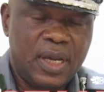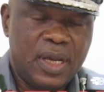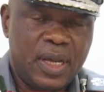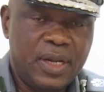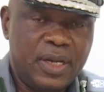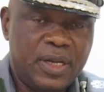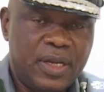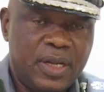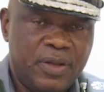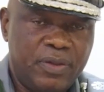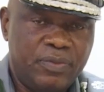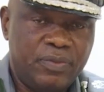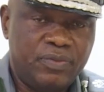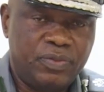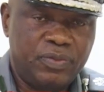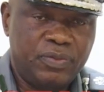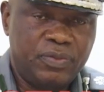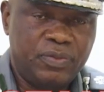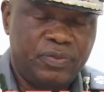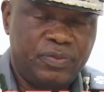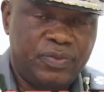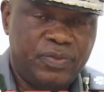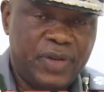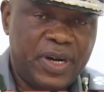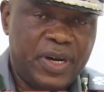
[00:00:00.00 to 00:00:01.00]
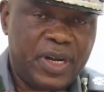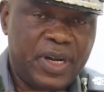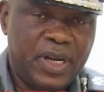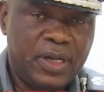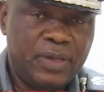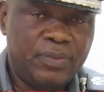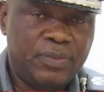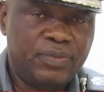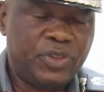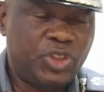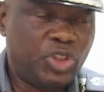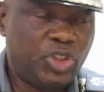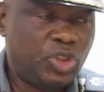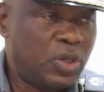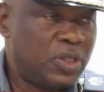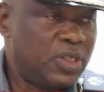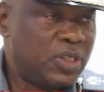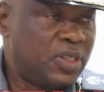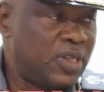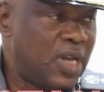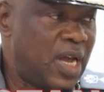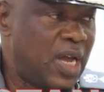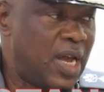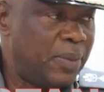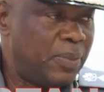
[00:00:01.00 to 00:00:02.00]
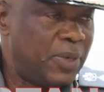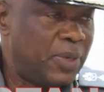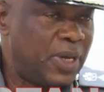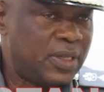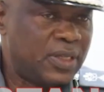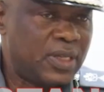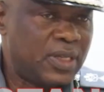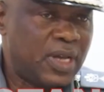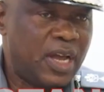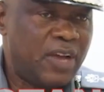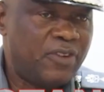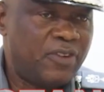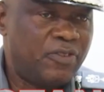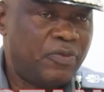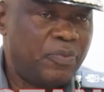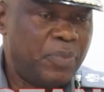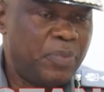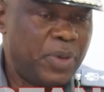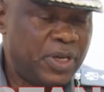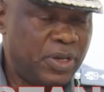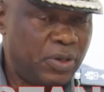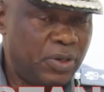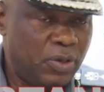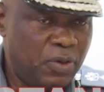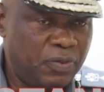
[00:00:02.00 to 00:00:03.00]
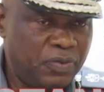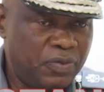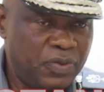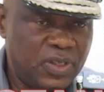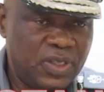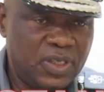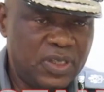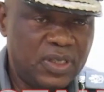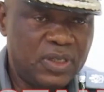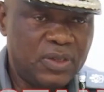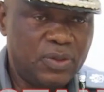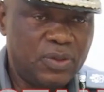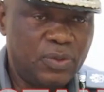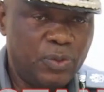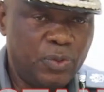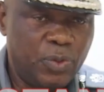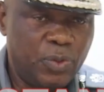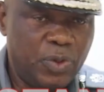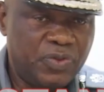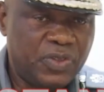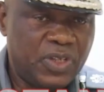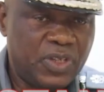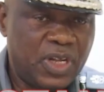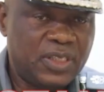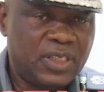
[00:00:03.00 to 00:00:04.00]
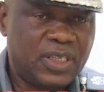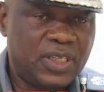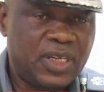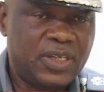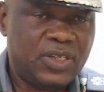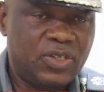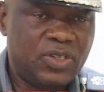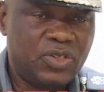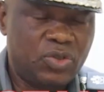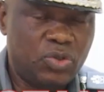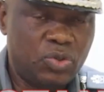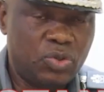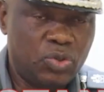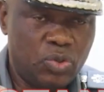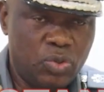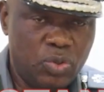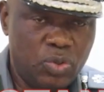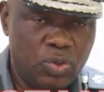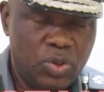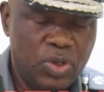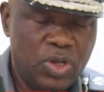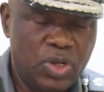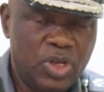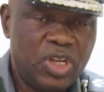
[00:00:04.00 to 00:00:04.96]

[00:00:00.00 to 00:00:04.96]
in the very short time that I have been in office, we've started to